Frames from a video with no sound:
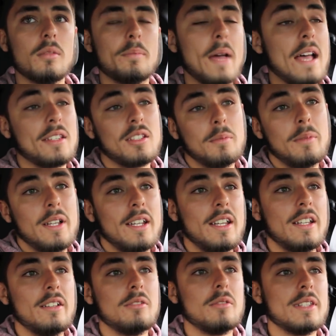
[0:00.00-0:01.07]
pass
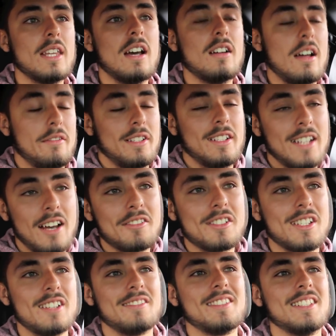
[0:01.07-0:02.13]
somebody without having to
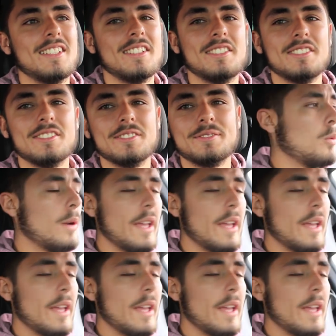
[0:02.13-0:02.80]
downshift.